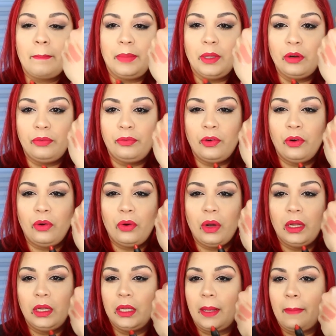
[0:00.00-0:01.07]
Beautiful
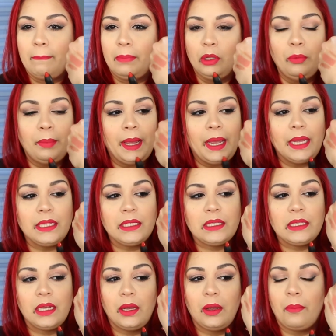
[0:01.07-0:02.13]

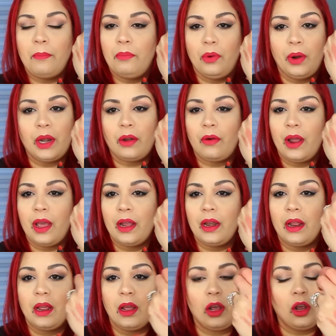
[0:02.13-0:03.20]
blue-based brick red.
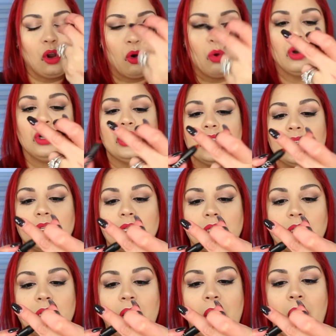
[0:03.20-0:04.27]

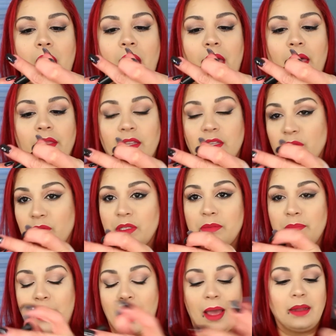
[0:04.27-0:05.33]
Gorgeous. This
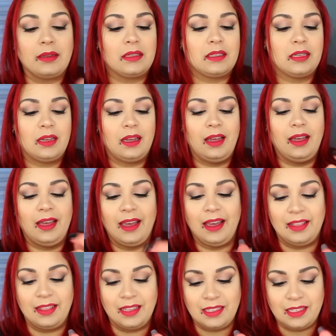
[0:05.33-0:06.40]
one's matte.
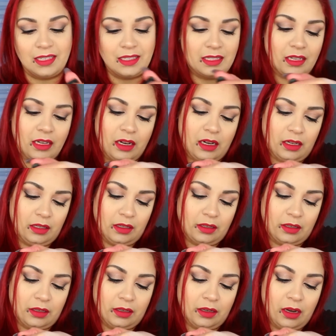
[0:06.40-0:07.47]
And this is the
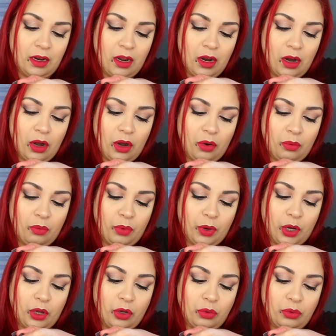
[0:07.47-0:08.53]
color
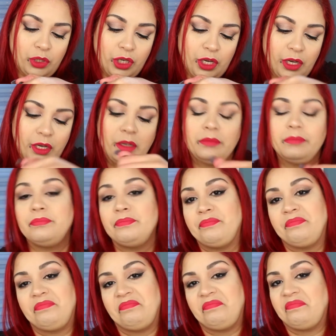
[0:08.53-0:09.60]
Rakujian,
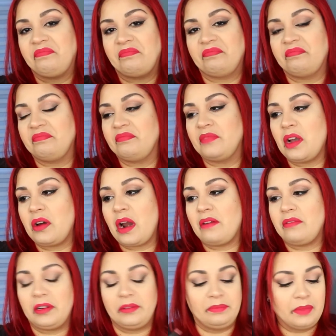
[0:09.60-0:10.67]

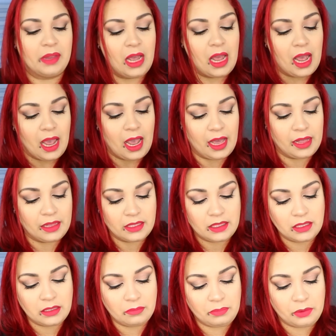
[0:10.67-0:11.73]
whatever. And this
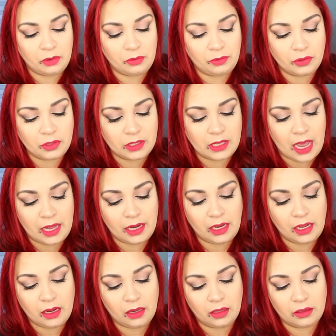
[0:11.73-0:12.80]
is a beautiful satiny
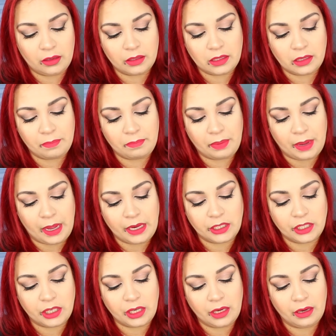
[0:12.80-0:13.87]
color to
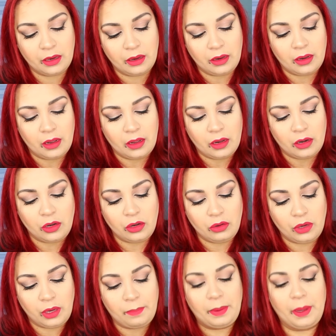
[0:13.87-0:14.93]
beigey,
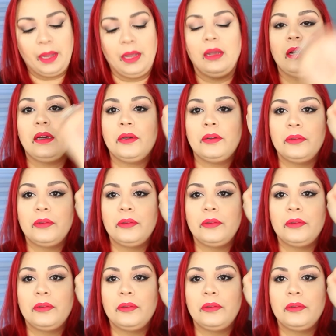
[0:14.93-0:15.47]
nudie pink.